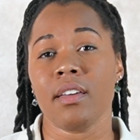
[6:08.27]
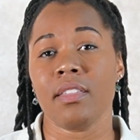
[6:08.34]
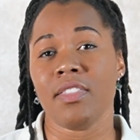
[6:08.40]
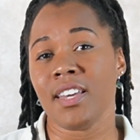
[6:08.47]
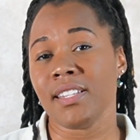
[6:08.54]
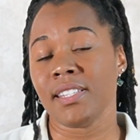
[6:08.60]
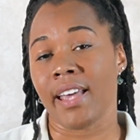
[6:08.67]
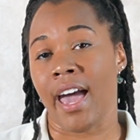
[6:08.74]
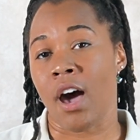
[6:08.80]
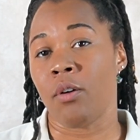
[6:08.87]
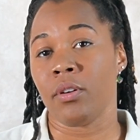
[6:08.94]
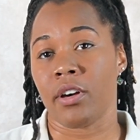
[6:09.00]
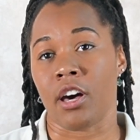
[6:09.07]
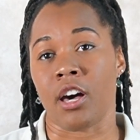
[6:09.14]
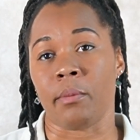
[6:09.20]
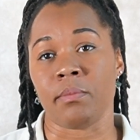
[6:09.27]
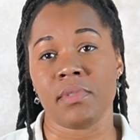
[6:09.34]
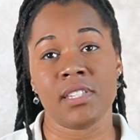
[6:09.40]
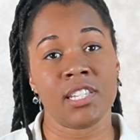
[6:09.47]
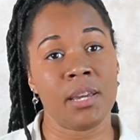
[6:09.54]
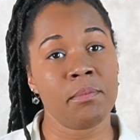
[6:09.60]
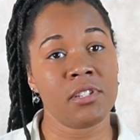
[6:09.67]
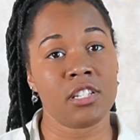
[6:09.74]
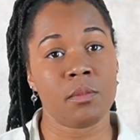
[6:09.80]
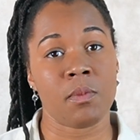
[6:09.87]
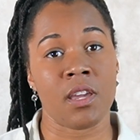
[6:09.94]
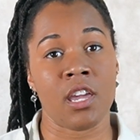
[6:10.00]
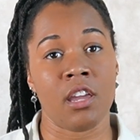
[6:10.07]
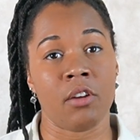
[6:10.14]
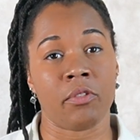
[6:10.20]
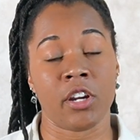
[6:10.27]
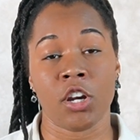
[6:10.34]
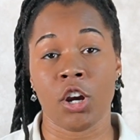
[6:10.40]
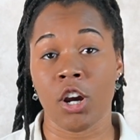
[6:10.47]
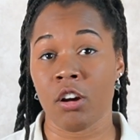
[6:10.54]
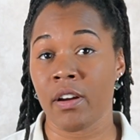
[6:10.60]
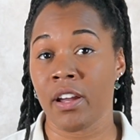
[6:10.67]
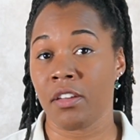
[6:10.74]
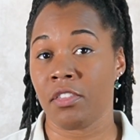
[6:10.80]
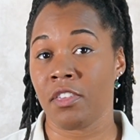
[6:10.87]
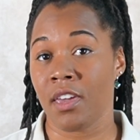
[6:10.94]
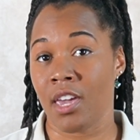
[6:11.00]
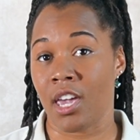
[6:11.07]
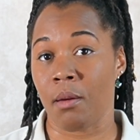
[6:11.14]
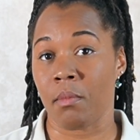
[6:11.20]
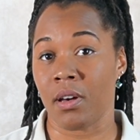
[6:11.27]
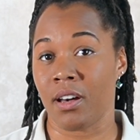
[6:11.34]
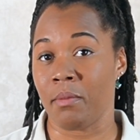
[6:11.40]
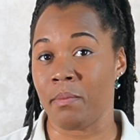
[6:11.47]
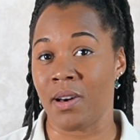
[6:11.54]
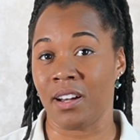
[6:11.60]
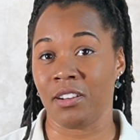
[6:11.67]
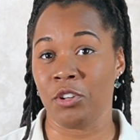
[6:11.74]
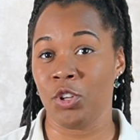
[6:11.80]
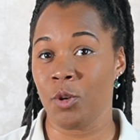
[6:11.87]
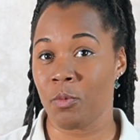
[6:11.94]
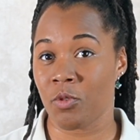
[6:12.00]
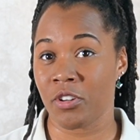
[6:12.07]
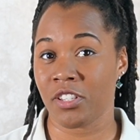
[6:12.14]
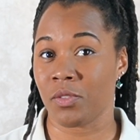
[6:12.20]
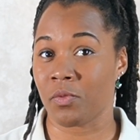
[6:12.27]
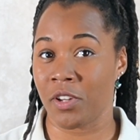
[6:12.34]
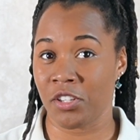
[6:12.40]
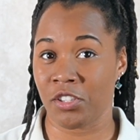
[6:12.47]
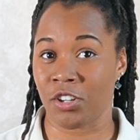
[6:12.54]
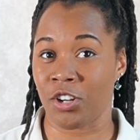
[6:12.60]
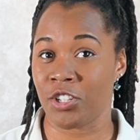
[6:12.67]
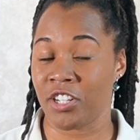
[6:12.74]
This outcome seems to be a recurring theme among numerous research